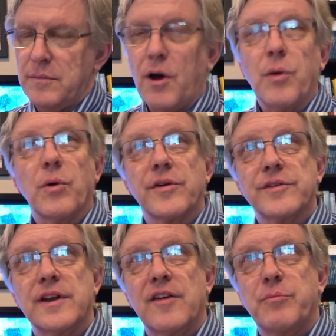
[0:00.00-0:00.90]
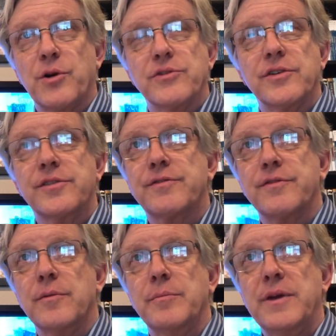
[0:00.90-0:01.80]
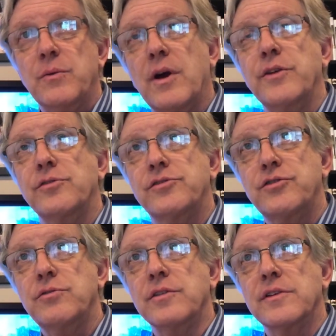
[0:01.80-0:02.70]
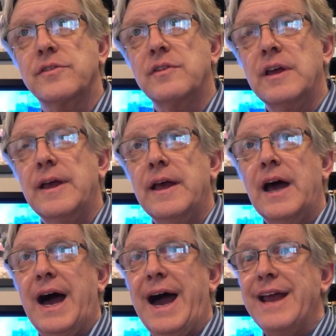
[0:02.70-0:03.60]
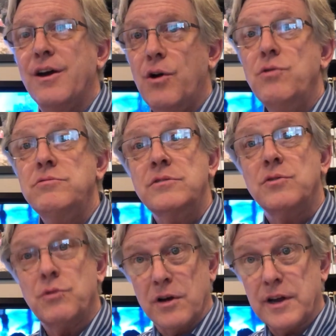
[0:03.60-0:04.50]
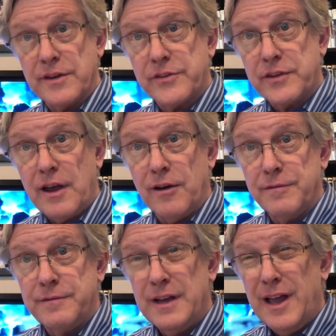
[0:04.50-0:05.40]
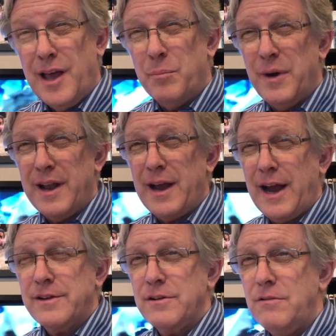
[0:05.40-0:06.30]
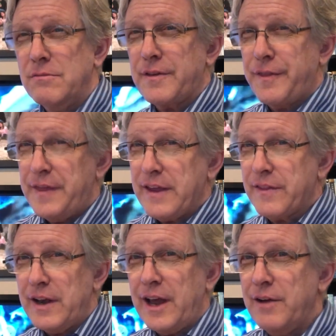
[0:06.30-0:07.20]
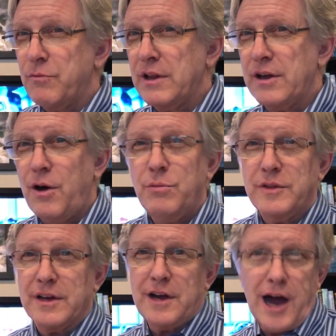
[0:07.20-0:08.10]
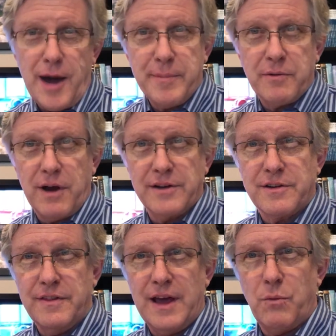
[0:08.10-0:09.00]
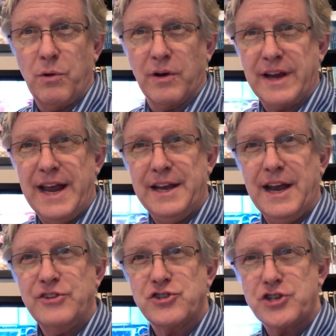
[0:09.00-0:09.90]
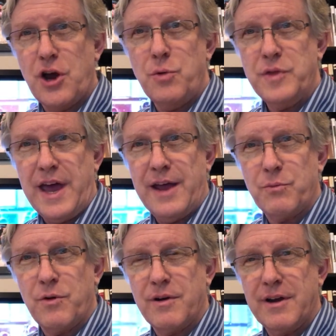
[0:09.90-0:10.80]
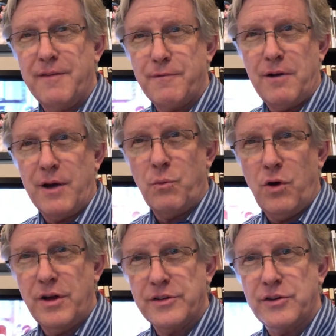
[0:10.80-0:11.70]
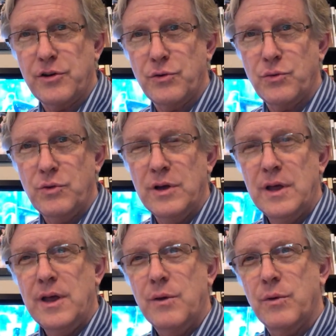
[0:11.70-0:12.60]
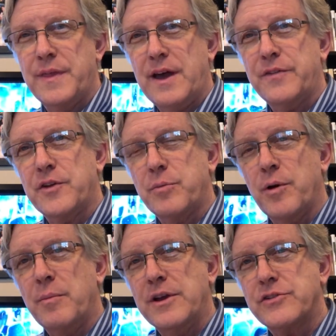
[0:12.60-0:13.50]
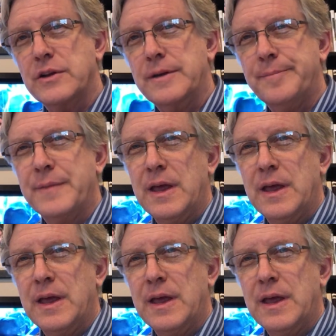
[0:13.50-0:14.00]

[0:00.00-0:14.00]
artworks that I've purchased from BYU students. I own the work itself, but I don't think that I really own the copyright to that work. Can I show that wherever I want to without their permission,